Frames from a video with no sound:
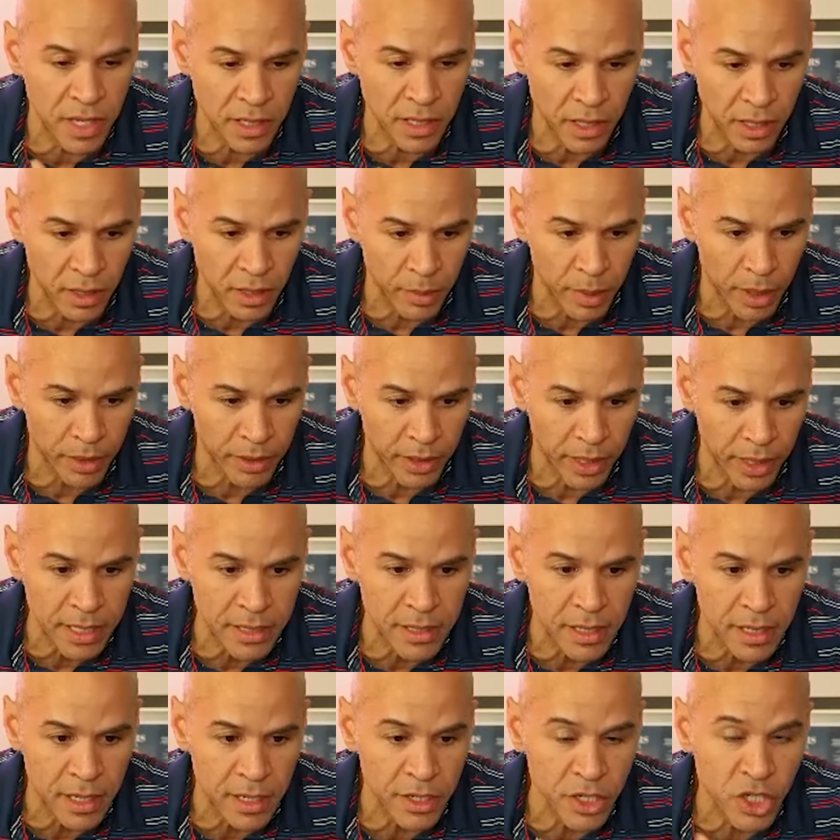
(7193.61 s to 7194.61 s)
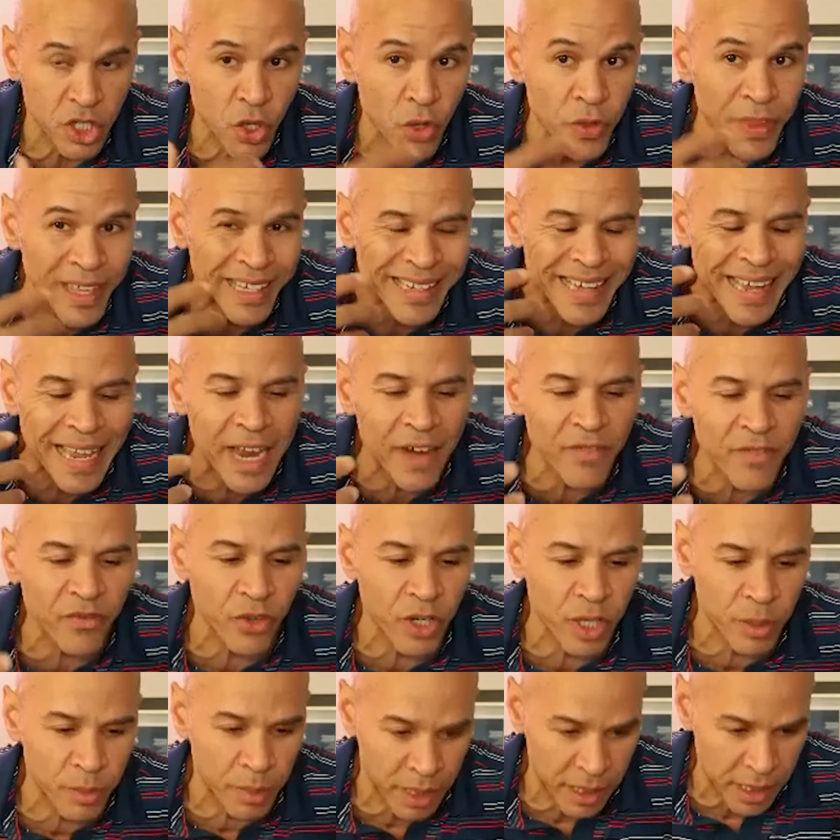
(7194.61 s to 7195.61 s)
thinking about ideas so that
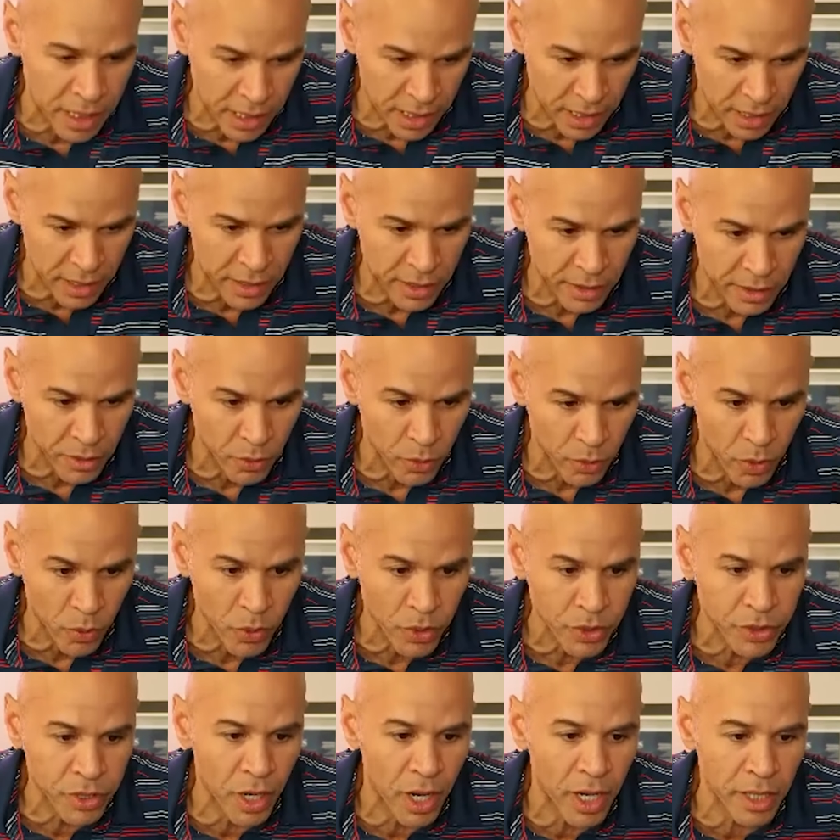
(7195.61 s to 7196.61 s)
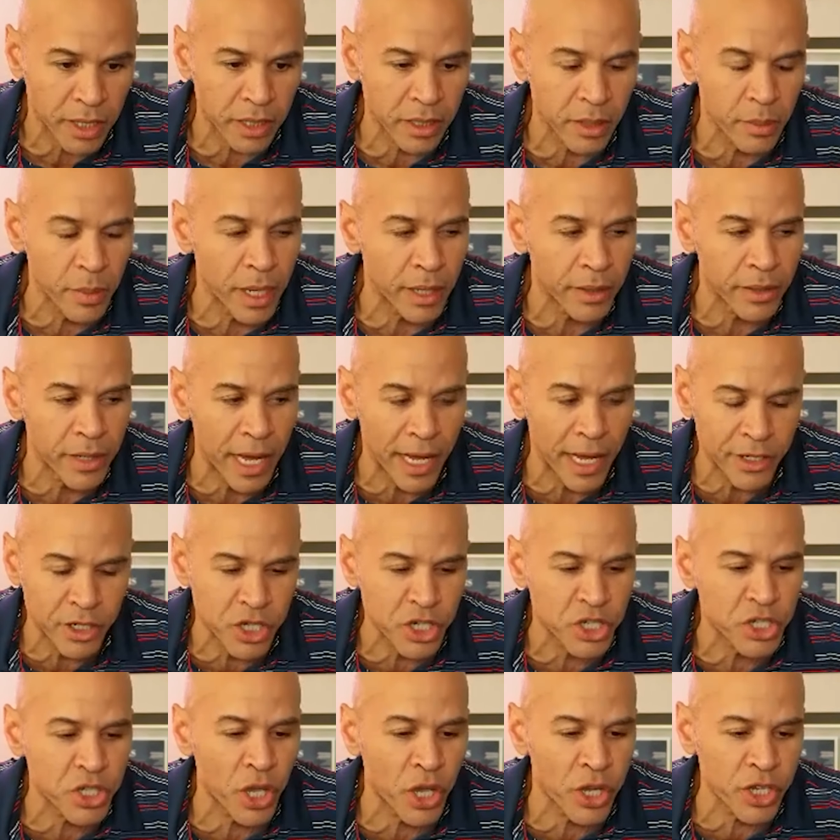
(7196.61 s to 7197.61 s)
everybody can hear what we're talking about,
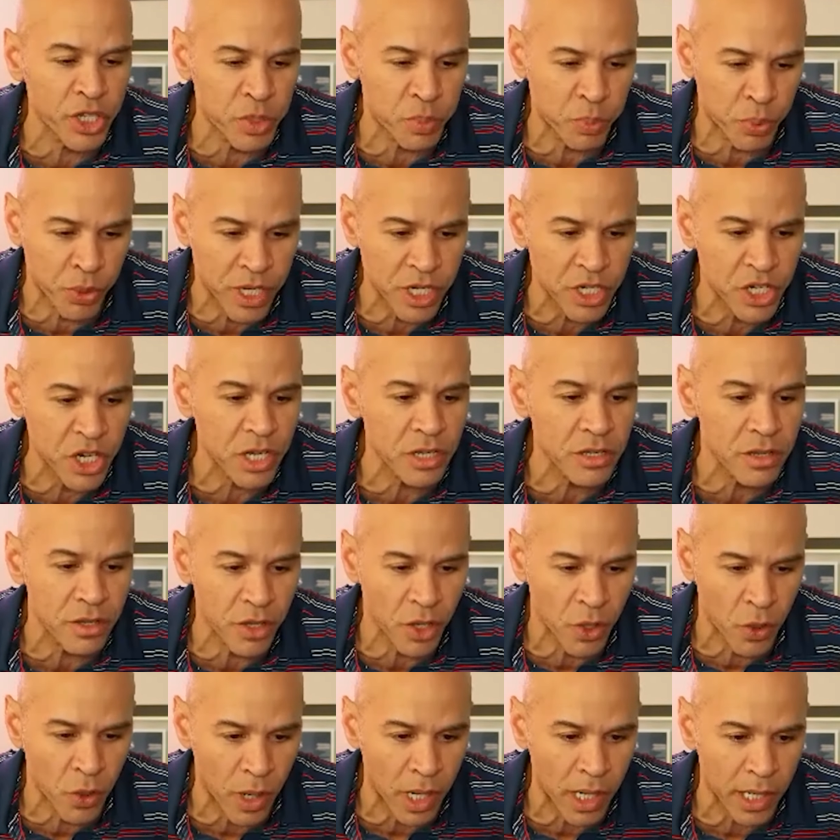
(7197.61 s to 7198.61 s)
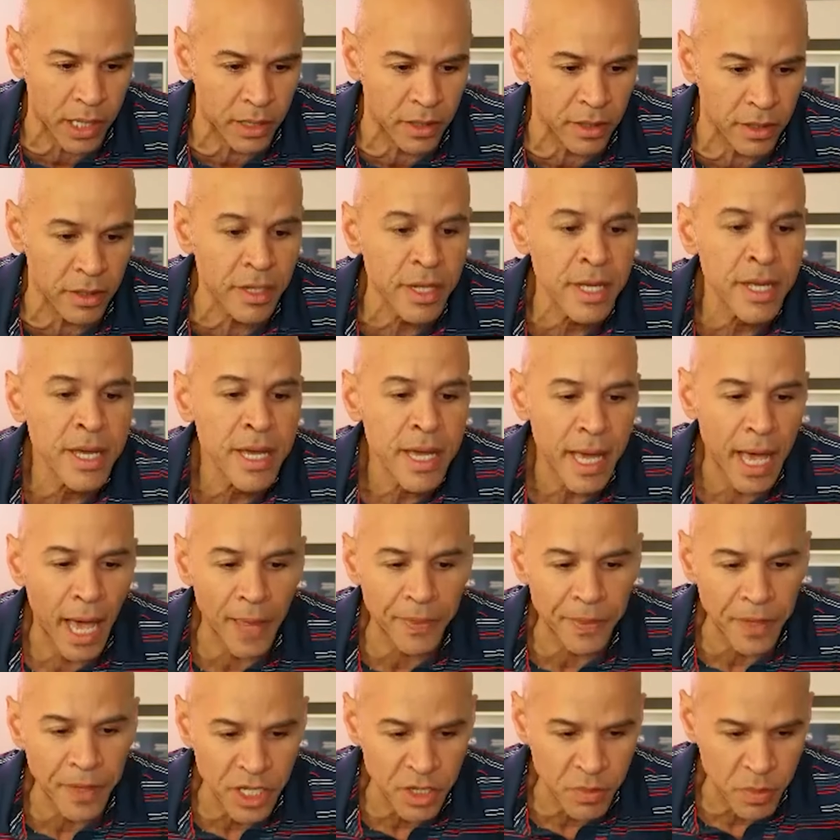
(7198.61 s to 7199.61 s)
not just us preaching to the choir
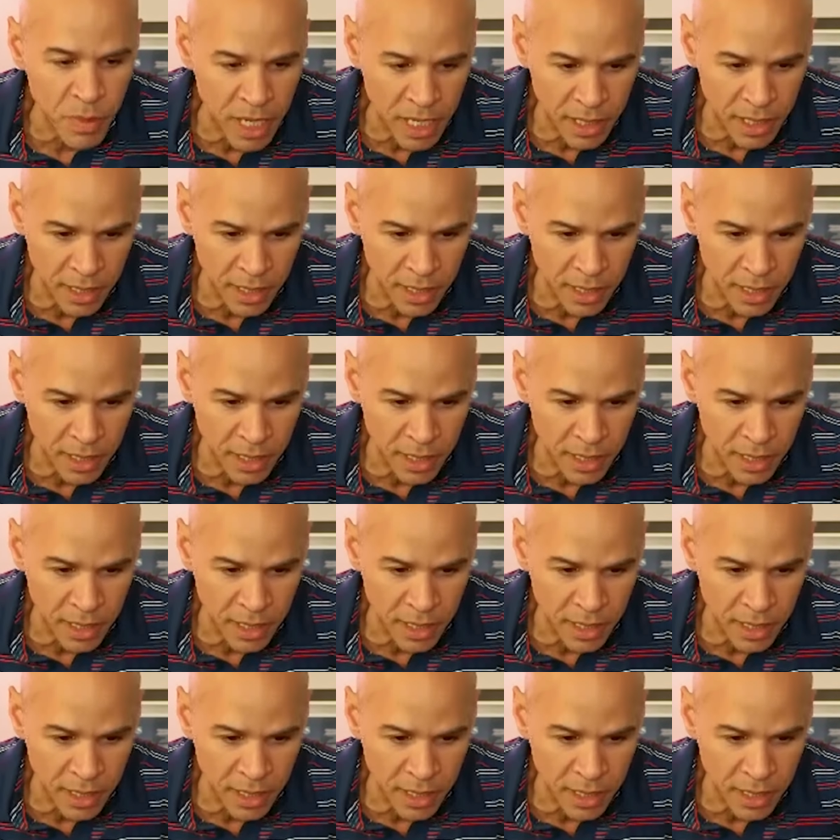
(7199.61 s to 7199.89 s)
at these